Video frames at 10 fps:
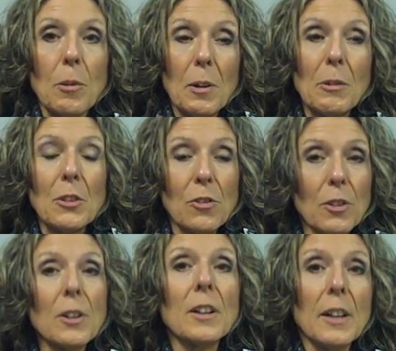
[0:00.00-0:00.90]
We would
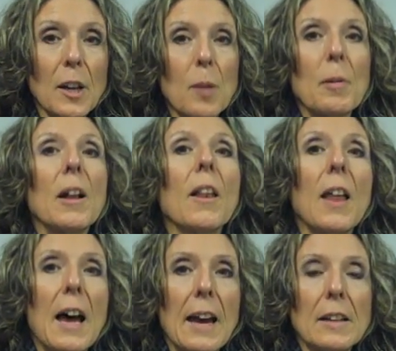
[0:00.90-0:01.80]
sure clean up a
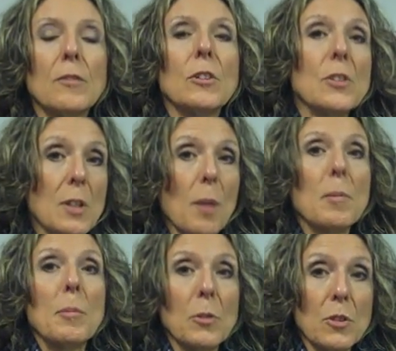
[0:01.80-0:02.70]
lot if we just got
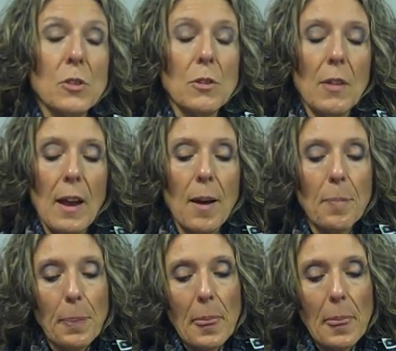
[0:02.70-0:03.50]
people to do that.